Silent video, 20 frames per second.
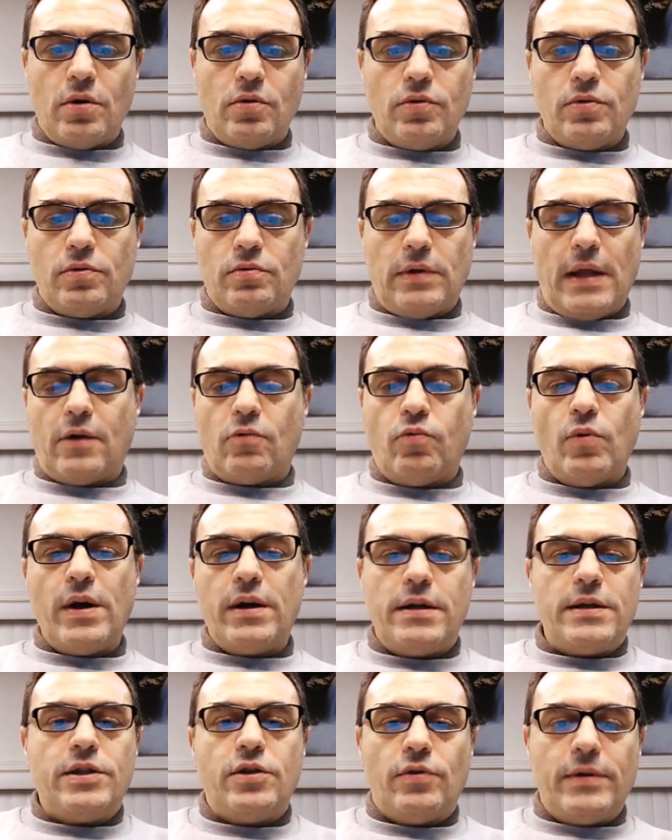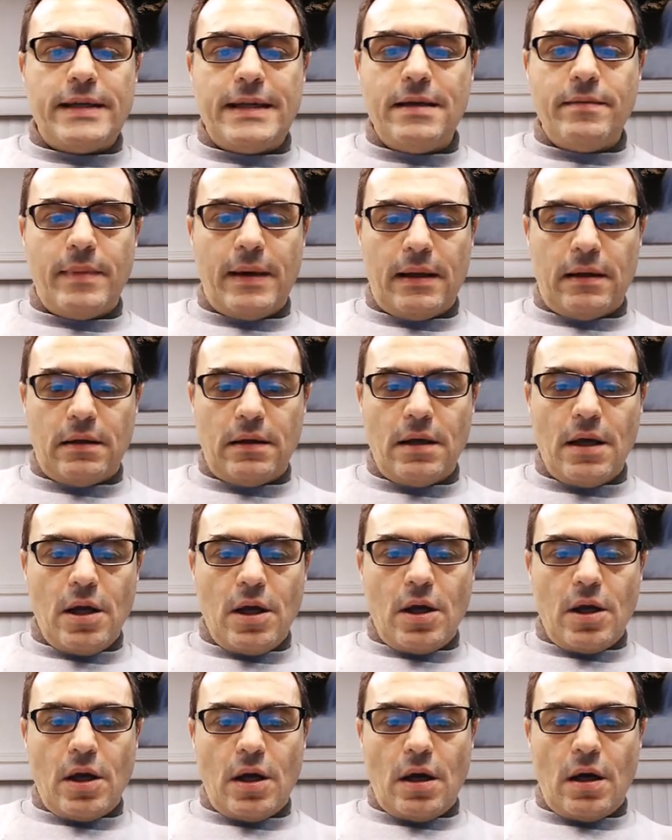like where is your email?
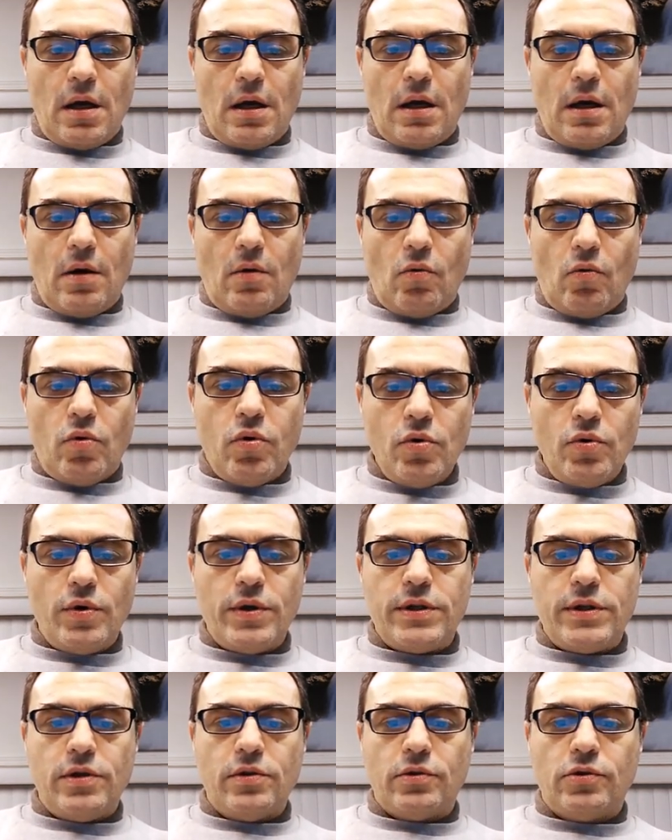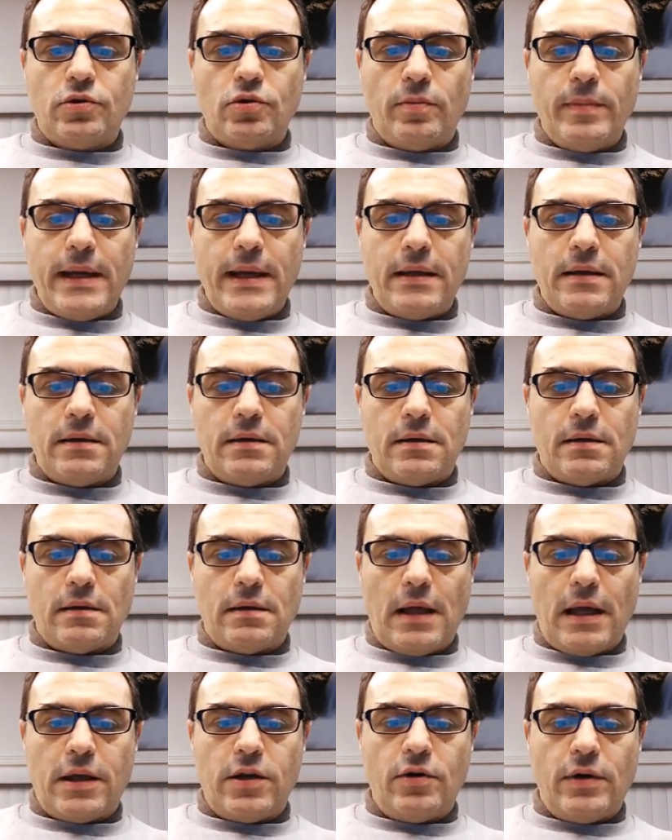Who is your domain,
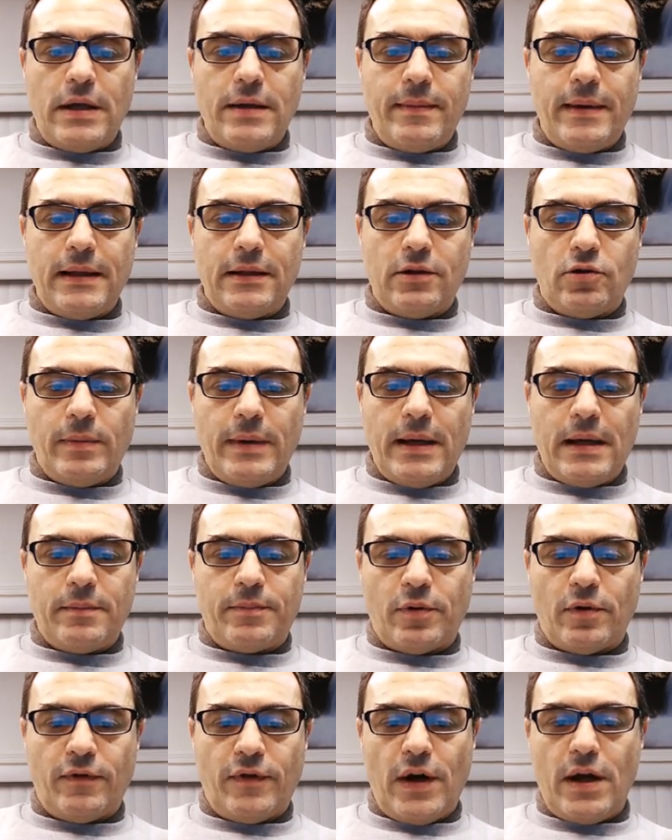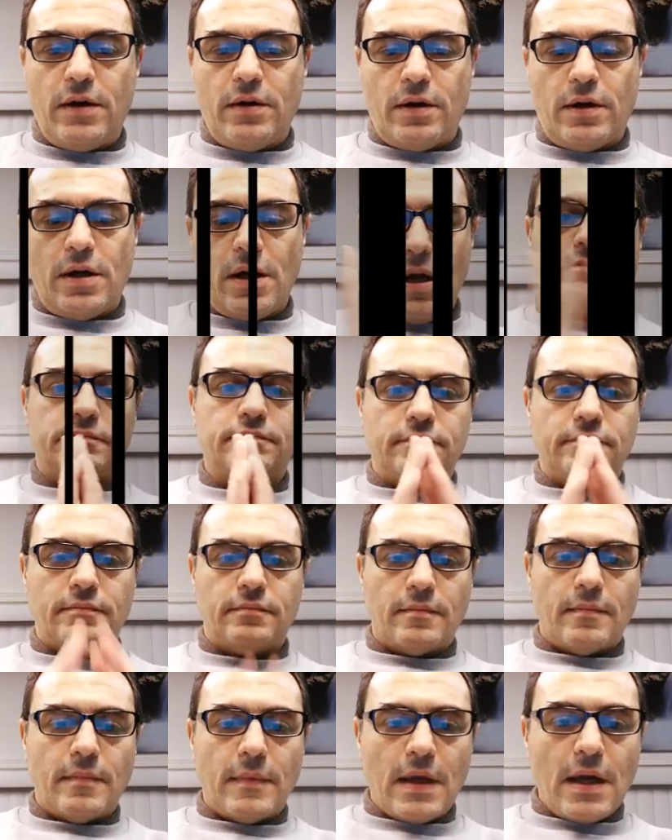like your email domain provider?
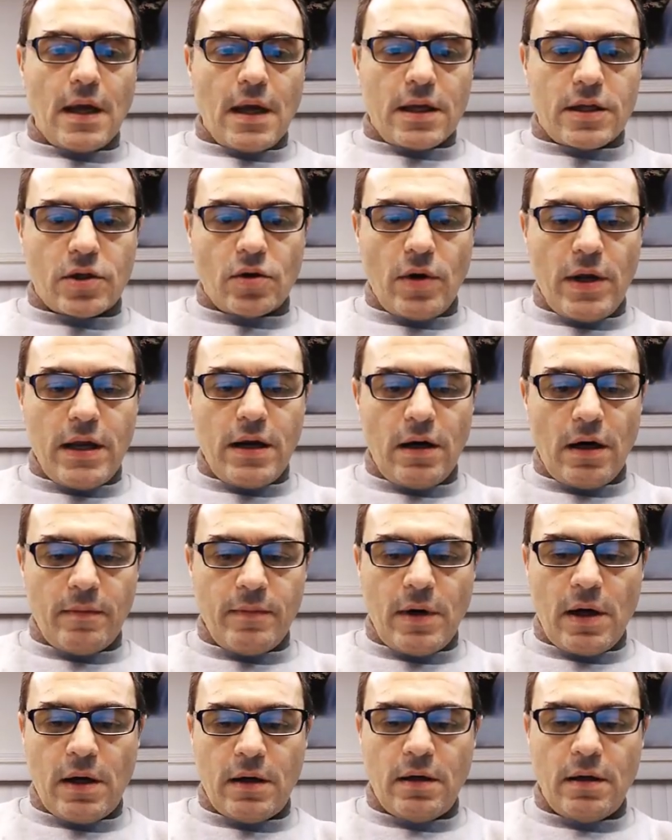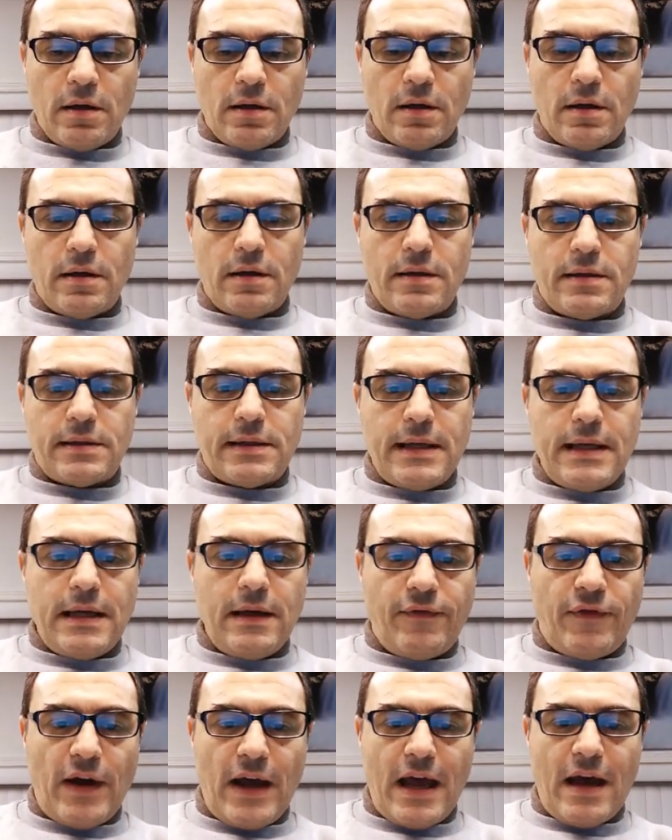So here I'm gonna see if
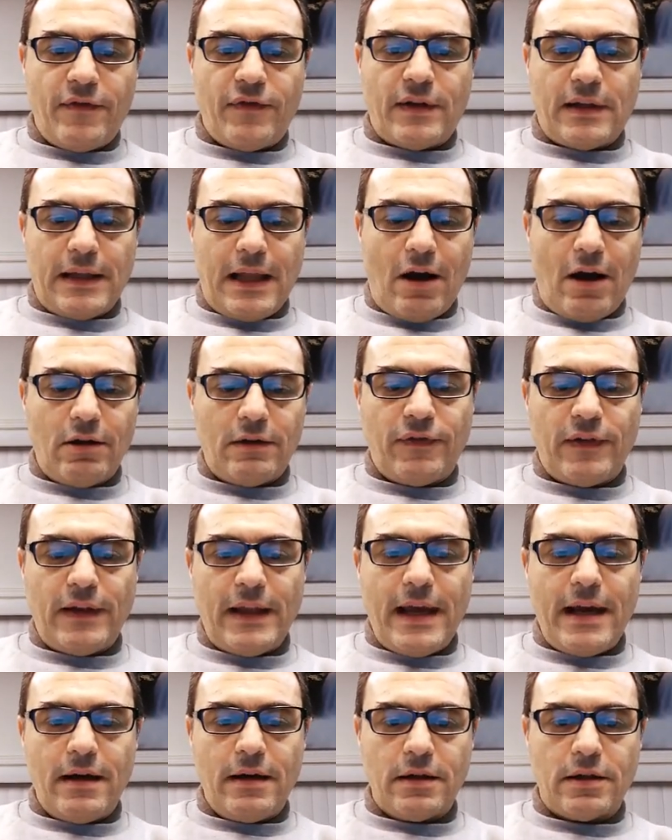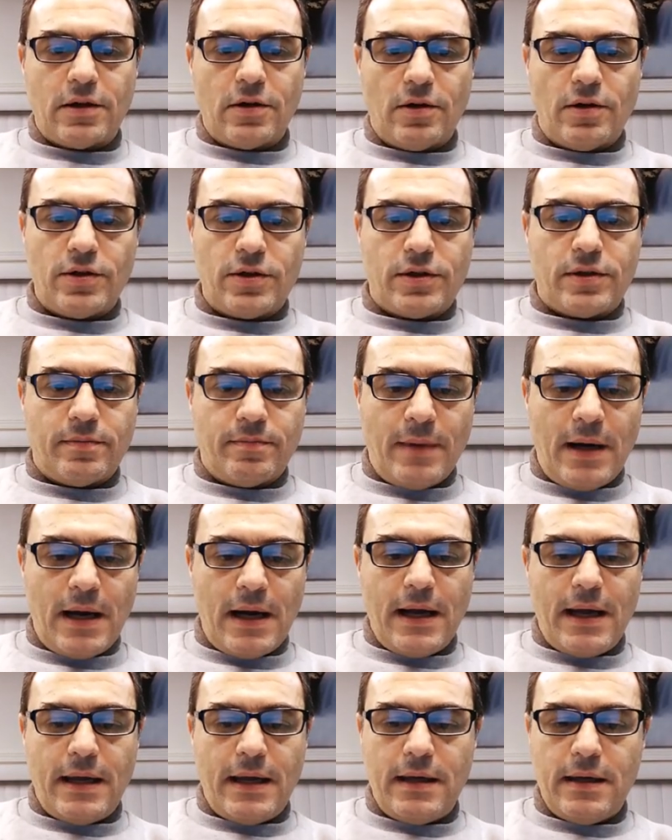I have Cloudflare because
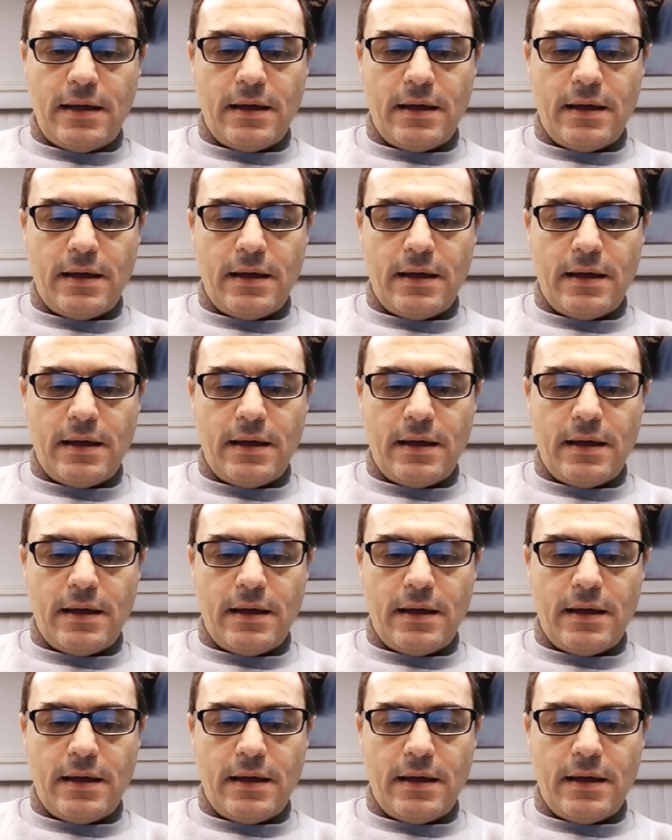my